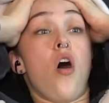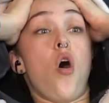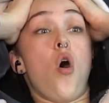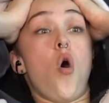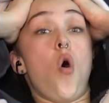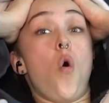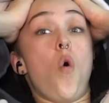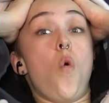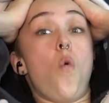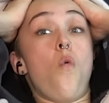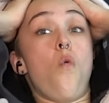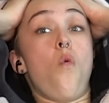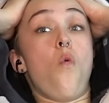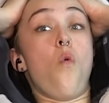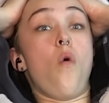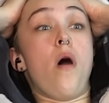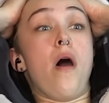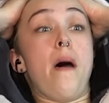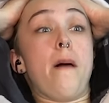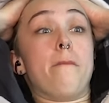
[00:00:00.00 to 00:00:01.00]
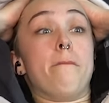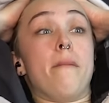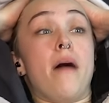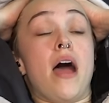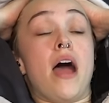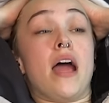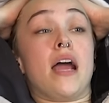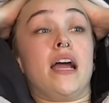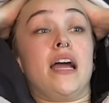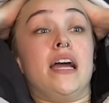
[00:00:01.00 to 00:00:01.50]
Oh
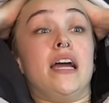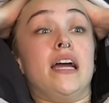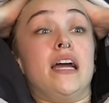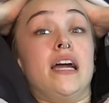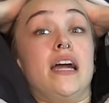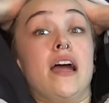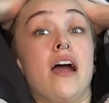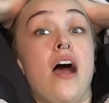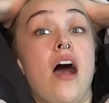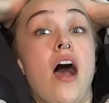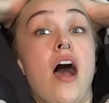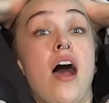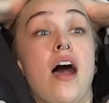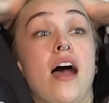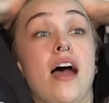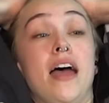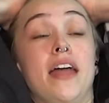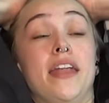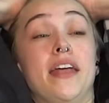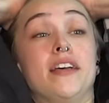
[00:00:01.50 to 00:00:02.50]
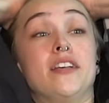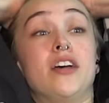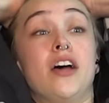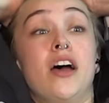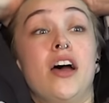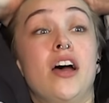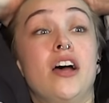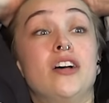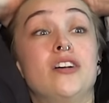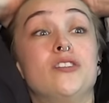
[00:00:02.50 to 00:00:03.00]
my god.
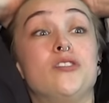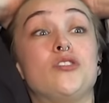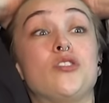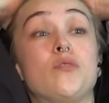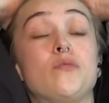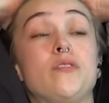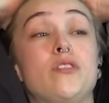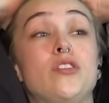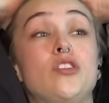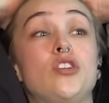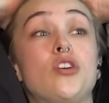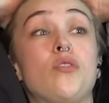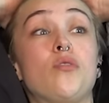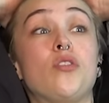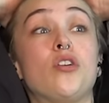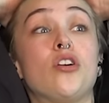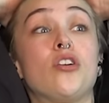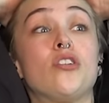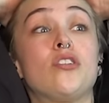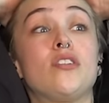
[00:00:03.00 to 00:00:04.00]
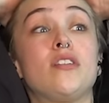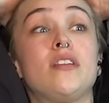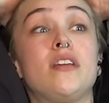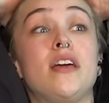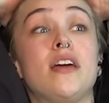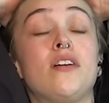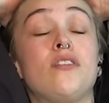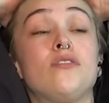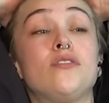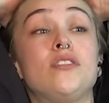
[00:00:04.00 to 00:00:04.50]
So the Joker
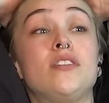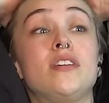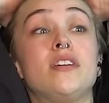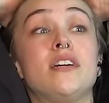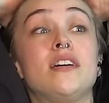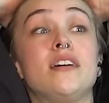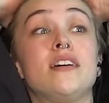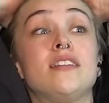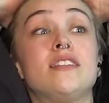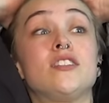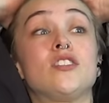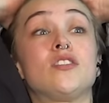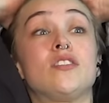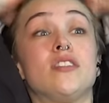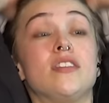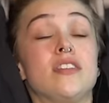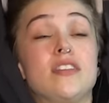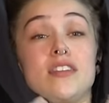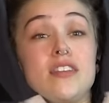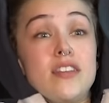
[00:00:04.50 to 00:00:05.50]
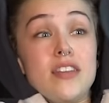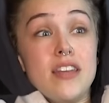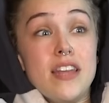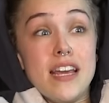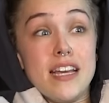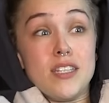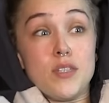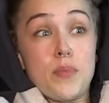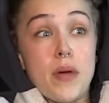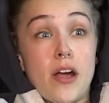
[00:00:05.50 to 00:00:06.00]
killed
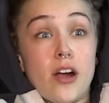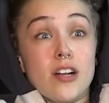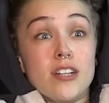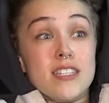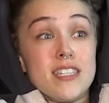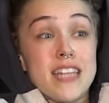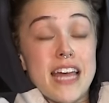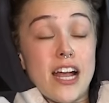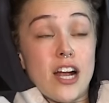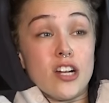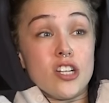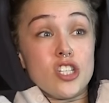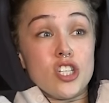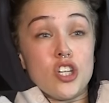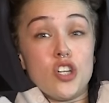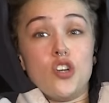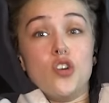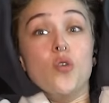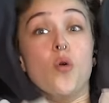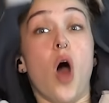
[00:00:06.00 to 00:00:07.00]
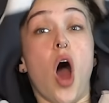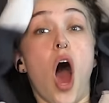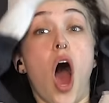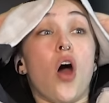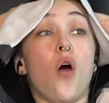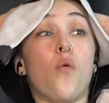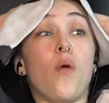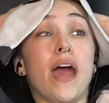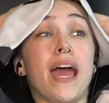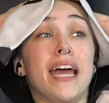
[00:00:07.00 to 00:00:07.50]
his parents there too.
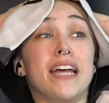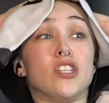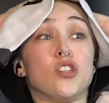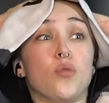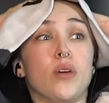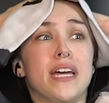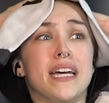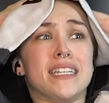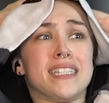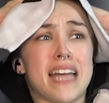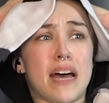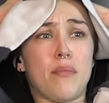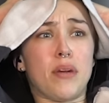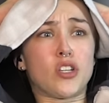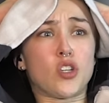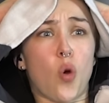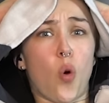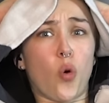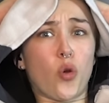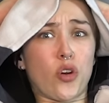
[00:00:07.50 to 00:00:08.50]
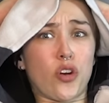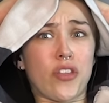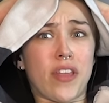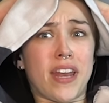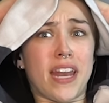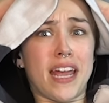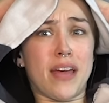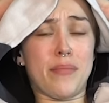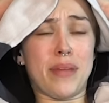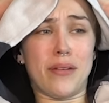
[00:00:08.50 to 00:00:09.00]
Wait, so he is that much older
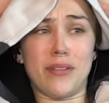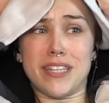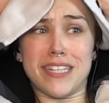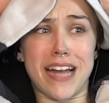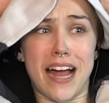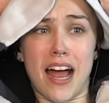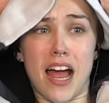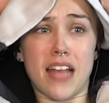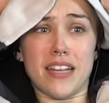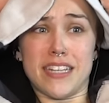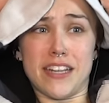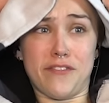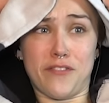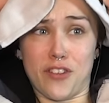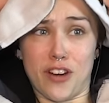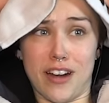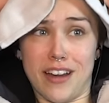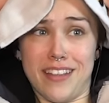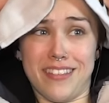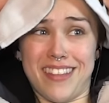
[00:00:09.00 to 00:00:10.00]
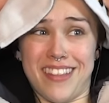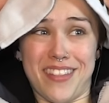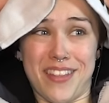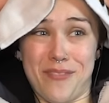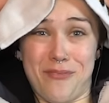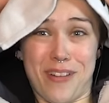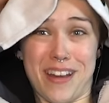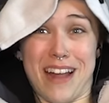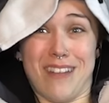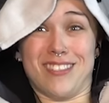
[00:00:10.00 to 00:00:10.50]
than him? It's not different than the,
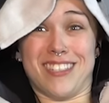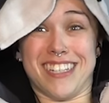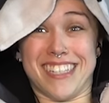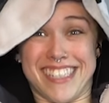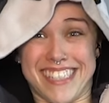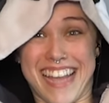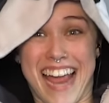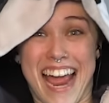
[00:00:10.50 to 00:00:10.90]
what I was just